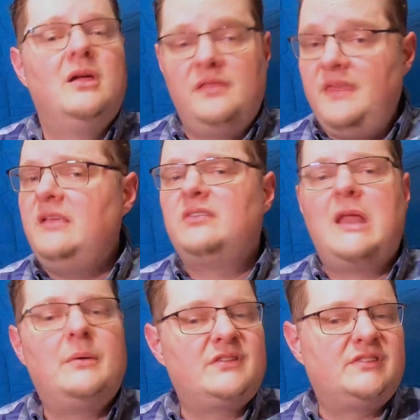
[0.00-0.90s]
things that
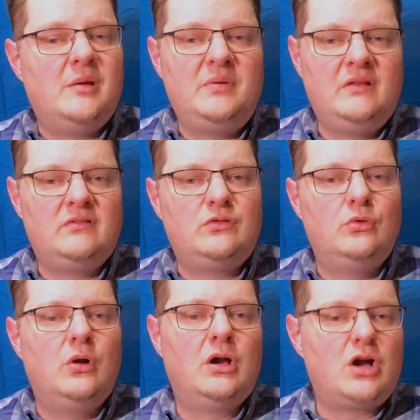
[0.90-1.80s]
I was attempting
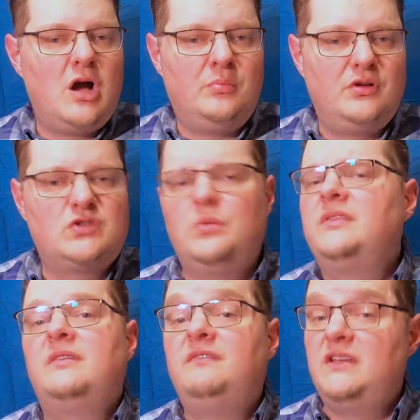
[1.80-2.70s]
to accomplish
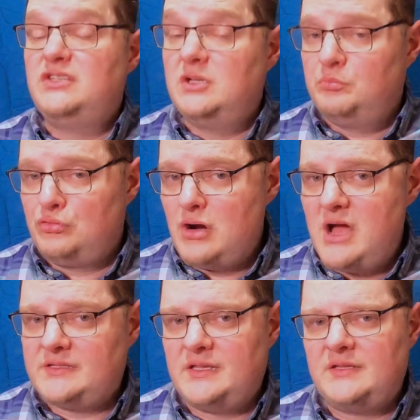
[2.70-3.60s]
with the finishing
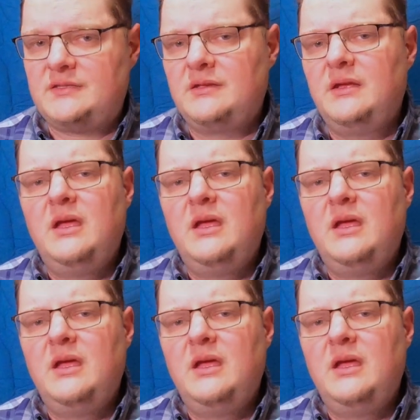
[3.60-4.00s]
process.